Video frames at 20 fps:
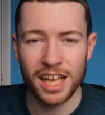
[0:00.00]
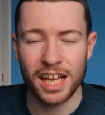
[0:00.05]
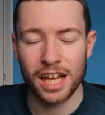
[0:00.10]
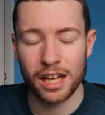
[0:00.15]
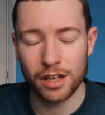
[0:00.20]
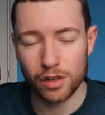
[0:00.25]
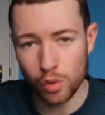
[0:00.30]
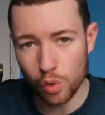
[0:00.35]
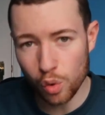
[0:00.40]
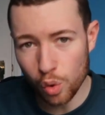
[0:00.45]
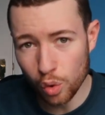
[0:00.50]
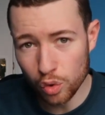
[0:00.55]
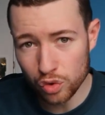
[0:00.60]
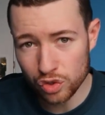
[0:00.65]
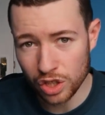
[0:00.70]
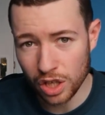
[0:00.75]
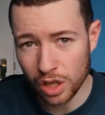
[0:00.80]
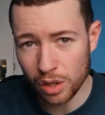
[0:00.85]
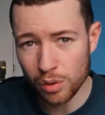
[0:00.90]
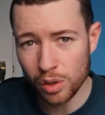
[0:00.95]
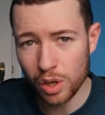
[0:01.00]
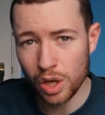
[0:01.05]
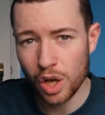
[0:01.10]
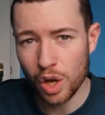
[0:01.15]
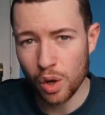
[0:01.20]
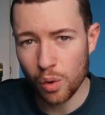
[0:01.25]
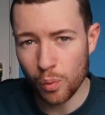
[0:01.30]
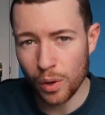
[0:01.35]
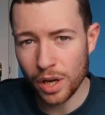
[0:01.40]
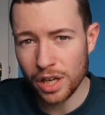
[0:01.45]
And also
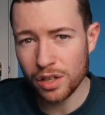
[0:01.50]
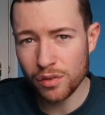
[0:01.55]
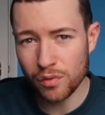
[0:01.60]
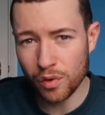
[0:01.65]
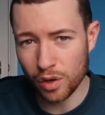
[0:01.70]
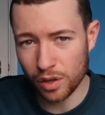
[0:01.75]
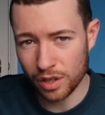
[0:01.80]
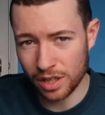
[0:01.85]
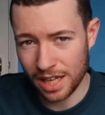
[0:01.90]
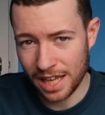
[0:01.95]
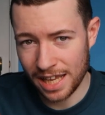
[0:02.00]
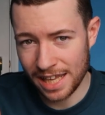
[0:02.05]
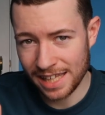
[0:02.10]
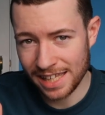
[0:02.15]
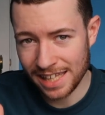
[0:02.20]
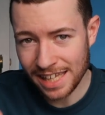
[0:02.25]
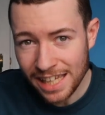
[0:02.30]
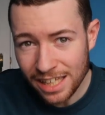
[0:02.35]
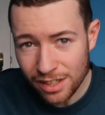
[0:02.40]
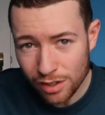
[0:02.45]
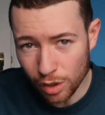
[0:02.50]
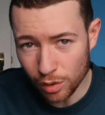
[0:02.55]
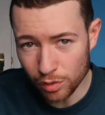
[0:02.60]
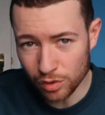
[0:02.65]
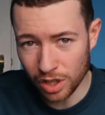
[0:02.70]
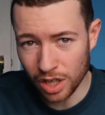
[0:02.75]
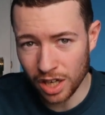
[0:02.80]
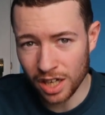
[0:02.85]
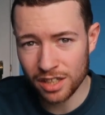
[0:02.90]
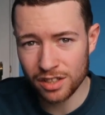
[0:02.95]
when you're on a keto
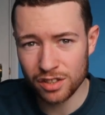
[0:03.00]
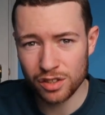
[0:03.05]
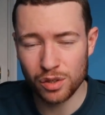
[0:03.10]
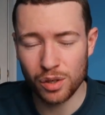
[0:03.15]
diet,